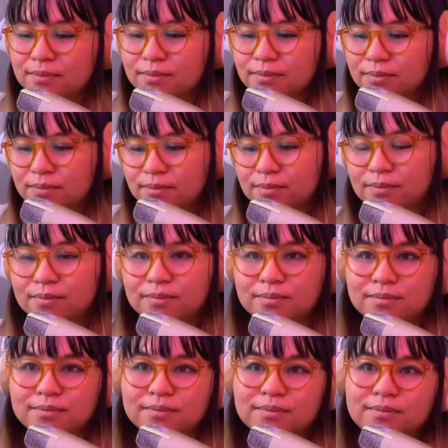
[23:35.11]

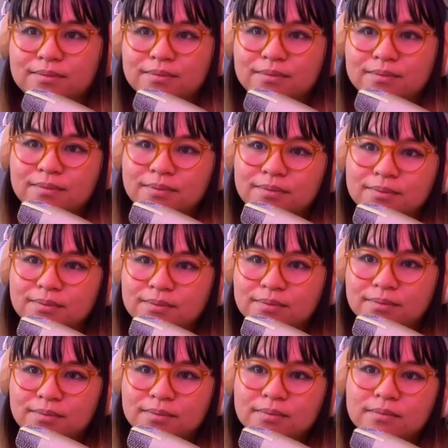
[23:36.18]

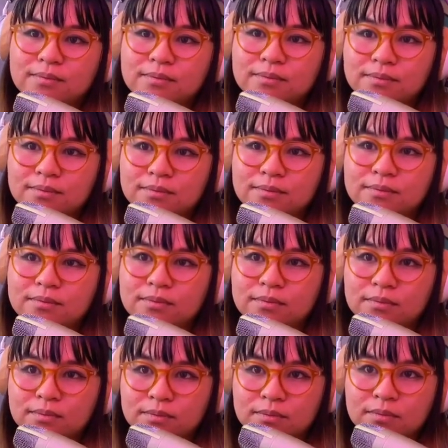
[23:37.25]

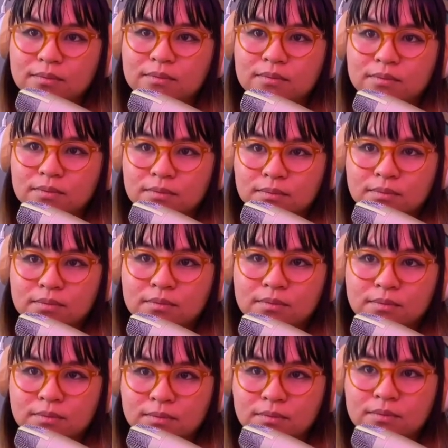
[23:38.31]

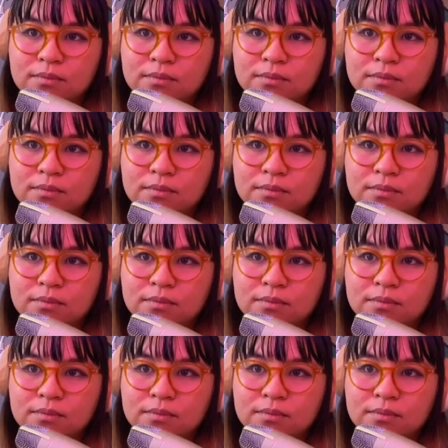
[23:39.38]
(silent)